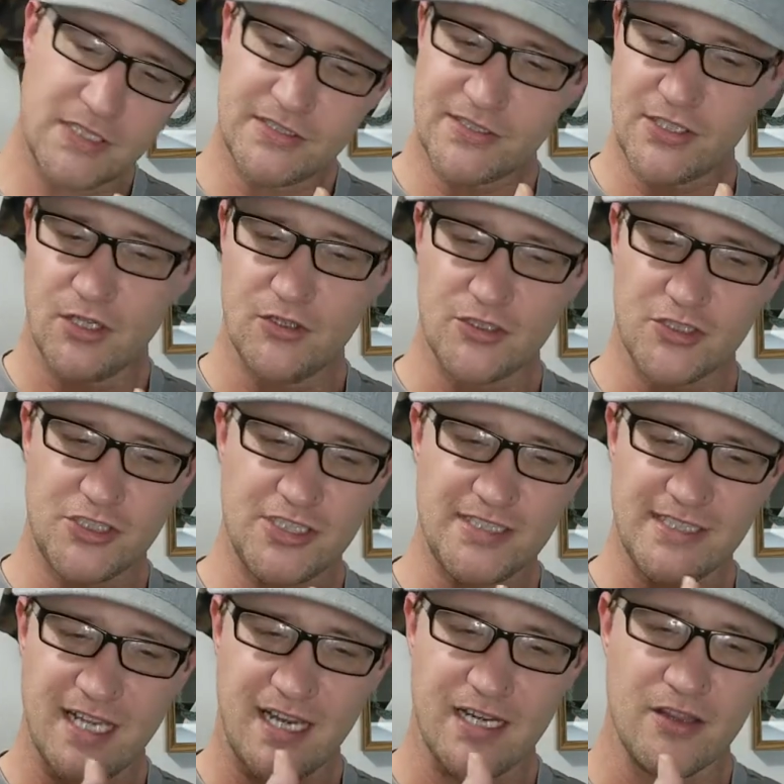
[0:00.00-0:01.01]
So
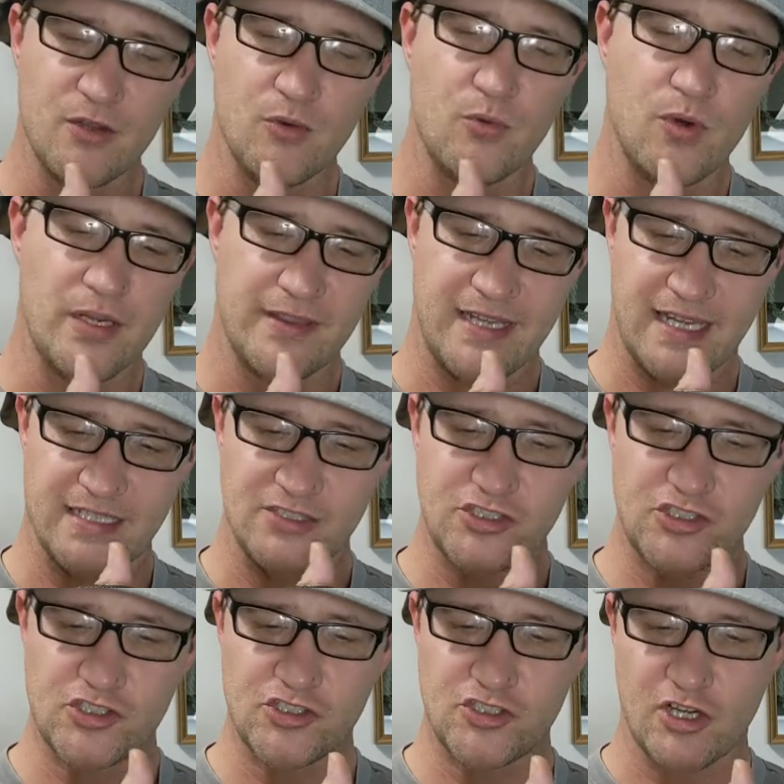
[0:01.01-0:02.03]
she's kind of the one that
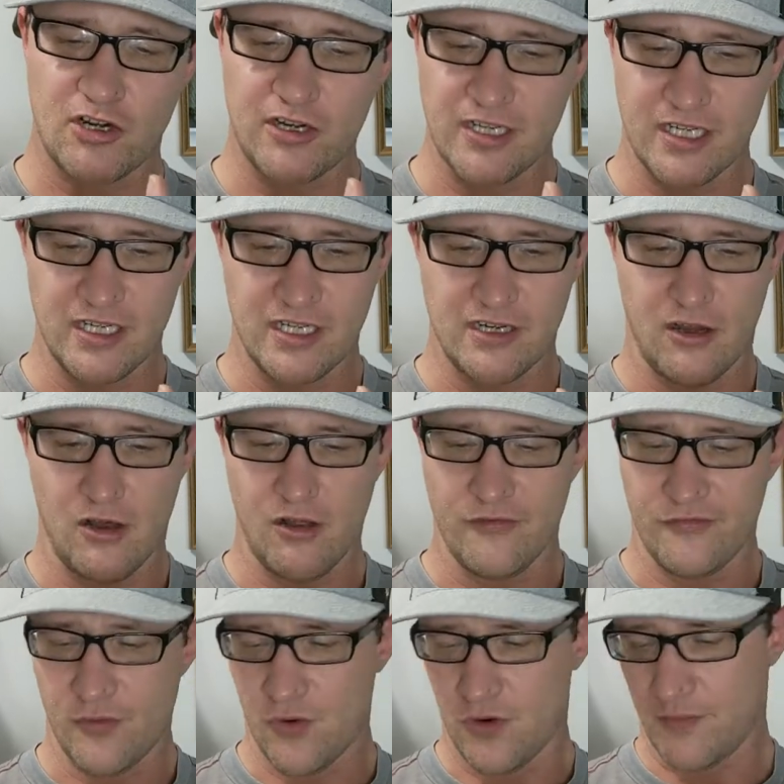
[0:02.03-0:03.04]
started it
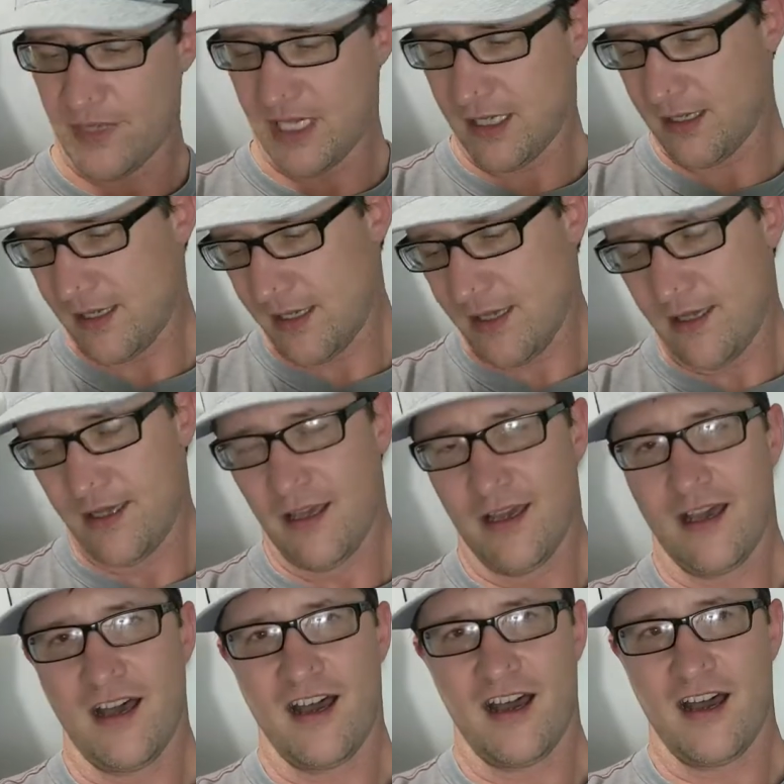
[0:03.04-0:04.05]
all for me.
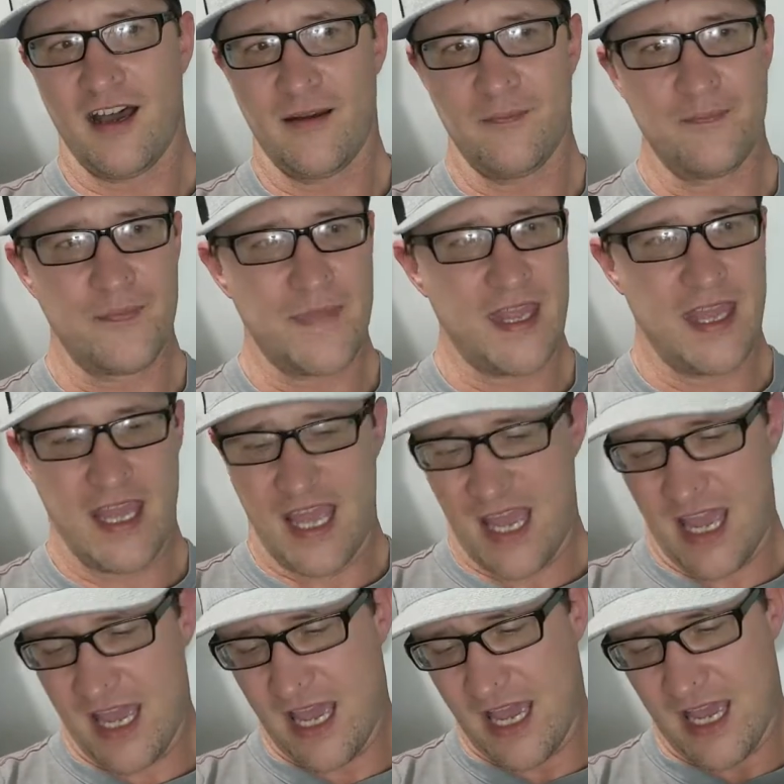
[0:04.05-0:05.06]

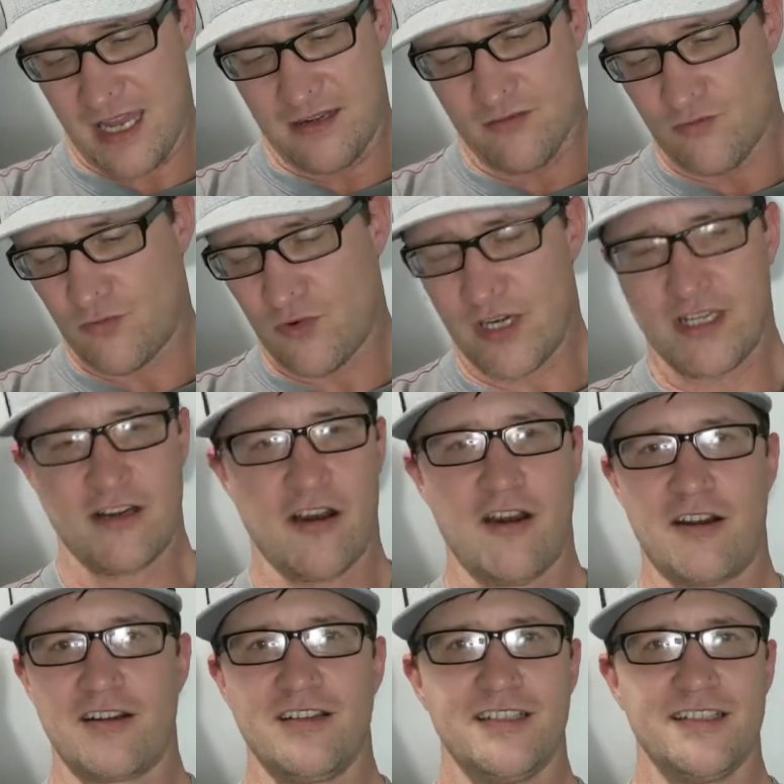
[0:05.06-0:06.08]
And
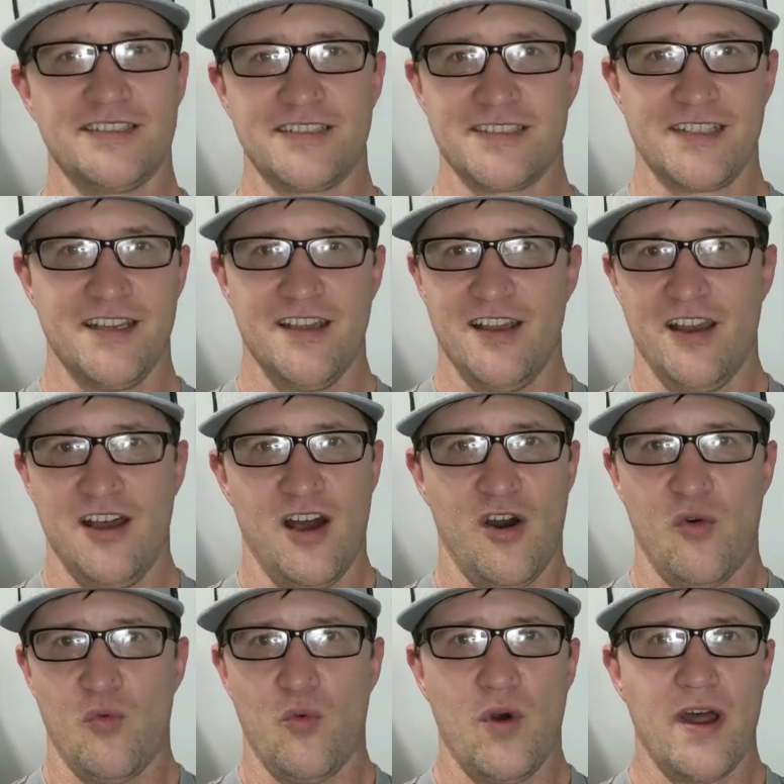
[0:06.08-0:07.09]
regardless
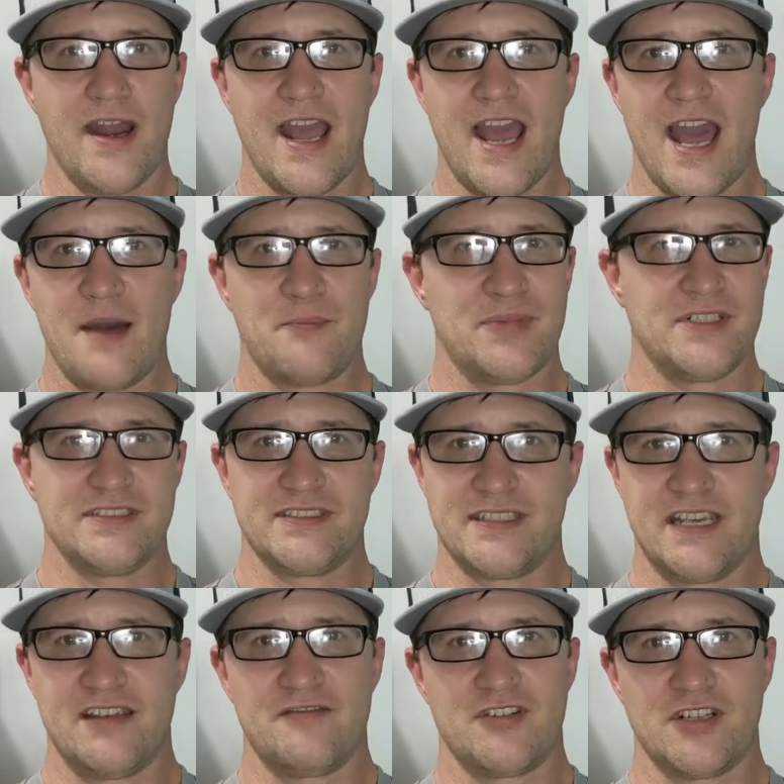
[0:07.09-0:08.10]
of what
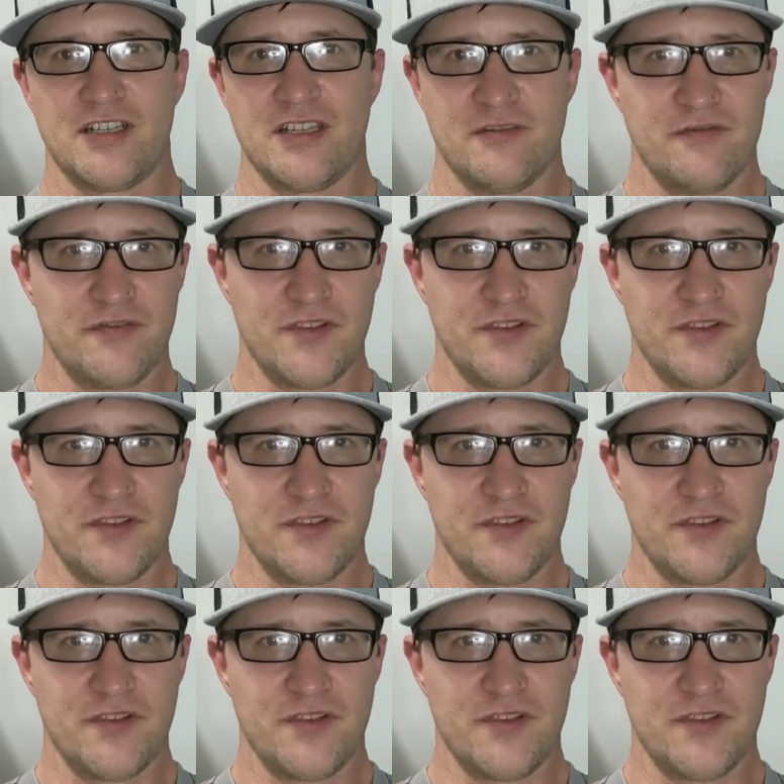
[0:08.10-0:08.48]
happens ever in the